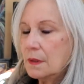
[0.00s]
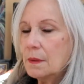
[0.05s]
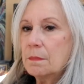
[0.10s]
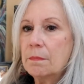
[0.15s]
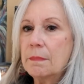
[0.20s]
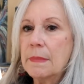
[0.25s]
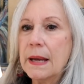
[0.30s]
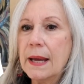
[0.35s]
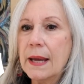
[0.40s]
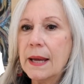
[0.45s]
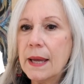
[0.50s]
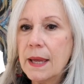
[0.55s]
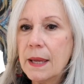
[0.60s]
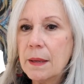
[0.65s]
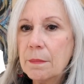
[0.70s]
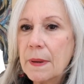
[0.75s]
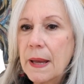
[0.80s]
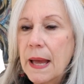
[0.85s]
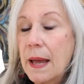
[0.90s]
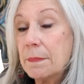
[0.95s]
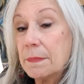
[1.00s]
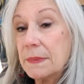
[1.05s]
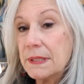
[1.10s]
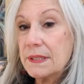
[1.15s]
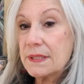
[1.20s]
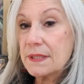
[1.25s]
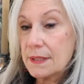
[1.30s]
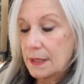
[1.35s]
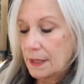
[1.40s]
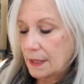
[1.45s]
my
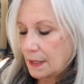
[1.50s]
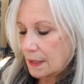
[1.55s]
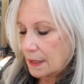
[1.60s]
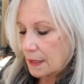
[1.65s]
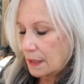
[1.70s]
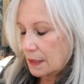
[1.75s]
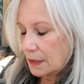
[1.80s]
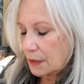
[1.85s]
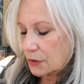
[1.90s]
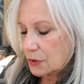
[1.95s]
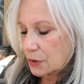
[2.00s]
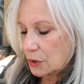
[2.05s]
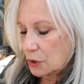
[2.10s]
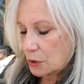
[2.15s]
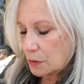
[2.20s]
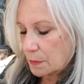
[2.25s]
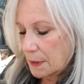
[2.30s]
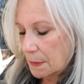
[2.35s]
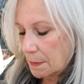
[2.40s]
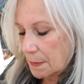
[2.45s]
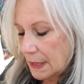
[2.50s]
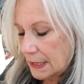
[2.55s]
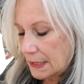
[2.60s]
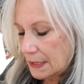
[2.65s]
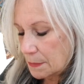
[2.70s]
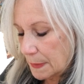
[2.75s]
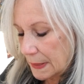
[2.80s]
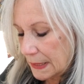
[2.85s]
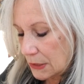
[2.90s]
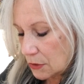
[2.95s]
bobbins that, uh, excuse me, my
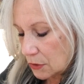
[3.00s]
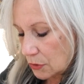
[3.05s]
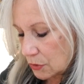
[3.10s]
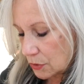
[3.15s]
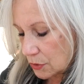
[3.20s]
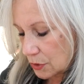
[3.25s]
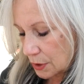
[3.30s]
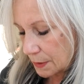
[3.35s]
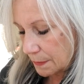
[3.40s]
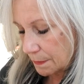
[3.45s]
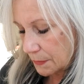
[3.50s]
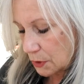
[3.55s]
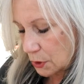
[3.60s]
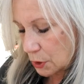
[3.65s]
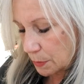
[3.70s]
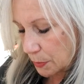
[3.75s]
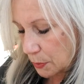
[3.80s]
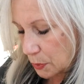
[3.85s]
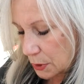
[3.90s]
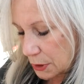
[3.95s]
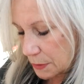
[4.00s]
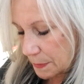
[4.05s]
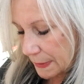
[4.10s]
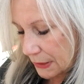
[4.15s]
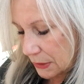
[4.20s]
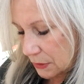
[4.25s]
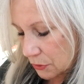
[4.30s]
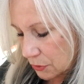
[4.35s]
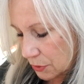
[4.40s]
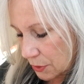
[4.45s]
spindles, support
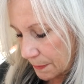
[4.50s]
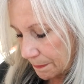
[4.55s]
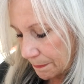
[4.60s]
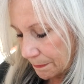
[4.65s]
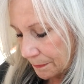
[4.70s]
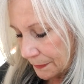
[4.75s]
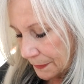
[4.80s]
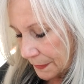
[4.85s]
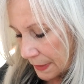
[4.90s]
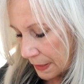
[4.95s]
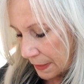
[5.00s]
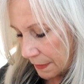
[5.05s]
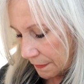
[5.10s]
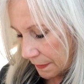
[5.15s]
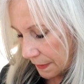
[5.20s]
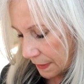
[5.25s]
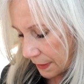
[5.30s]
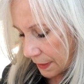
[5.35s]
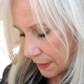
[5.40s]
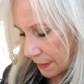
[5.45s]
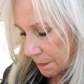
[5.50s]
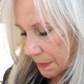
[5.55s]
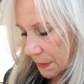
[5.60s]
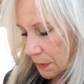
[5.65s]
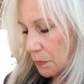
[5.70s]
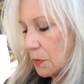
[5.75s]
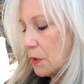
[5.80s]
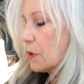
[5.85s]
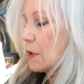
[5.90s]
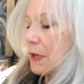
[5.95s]
spindles that I've
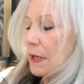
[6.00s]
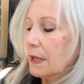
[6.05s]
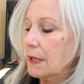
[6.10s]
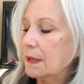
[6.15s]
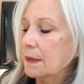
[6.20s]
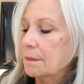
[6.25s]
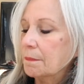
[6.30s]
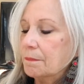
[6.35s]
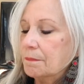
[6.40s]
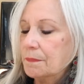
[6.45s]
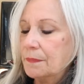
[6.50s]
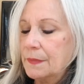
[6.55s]
been working